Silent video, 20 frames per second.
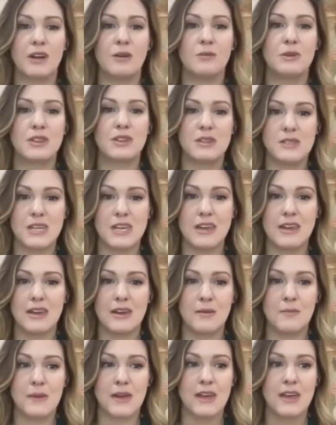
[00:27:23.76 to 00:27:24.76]
with the
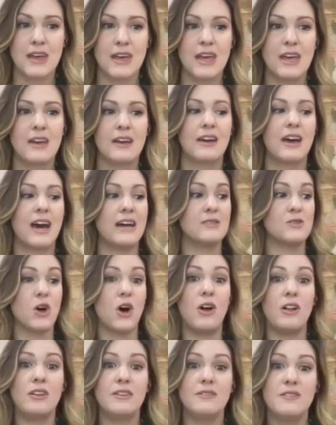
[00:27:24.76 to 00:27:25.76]
team, guys,
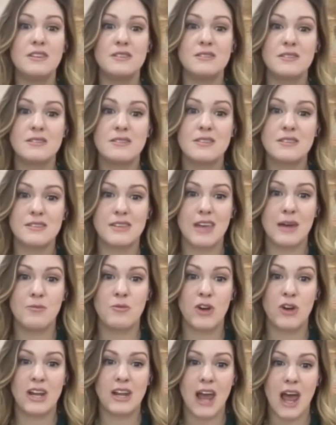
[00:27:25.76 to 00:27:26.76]
all of this is the same
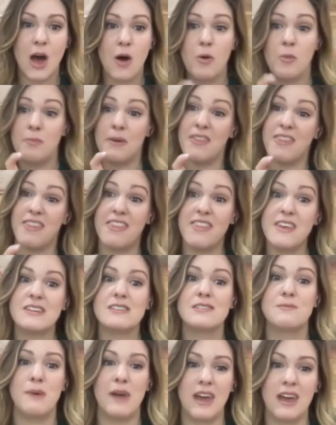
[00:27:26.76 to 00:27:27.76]
right now, but
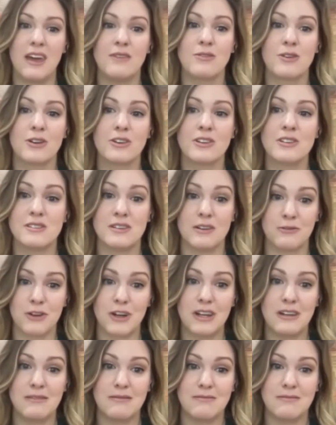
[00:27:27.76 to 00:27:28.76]
this behavior is
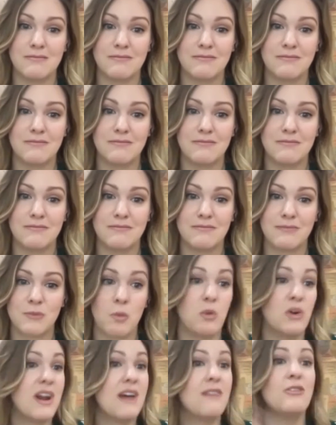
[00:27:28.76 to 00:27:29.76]
different.
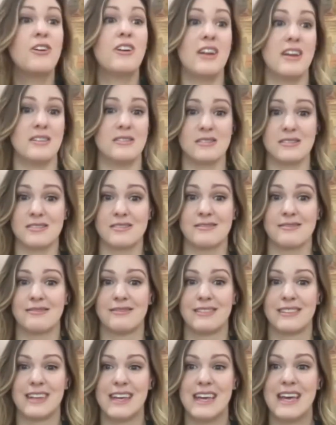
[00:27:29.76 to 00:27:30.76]
Whatever it is,
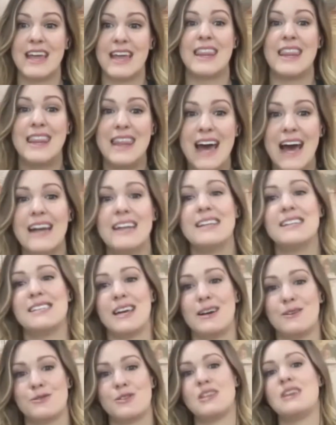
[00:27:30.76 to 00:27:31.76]
that is
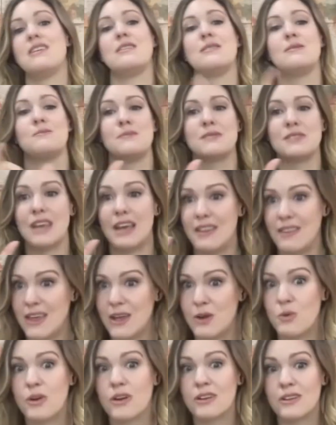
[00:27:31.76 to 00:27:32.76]
how teams and
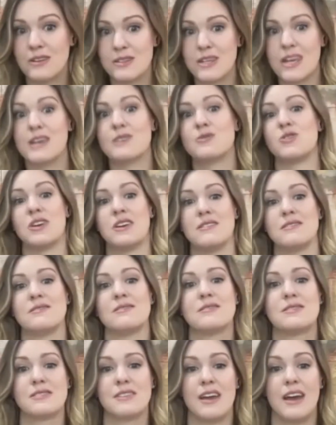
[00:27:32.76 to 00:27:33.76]
then
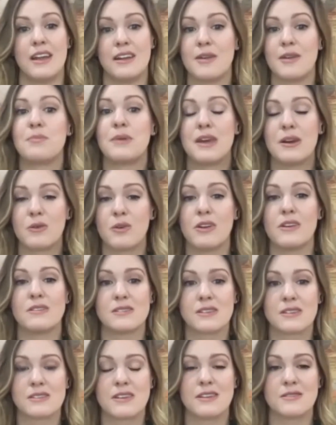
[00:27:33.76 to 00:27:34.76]
organizations end up being really
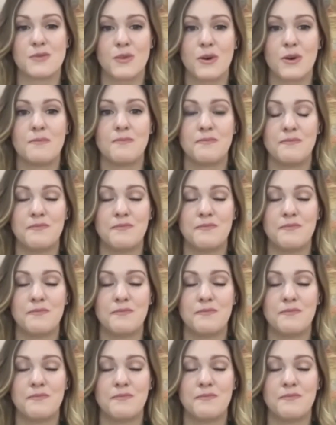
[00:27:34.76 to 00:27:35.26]
successful.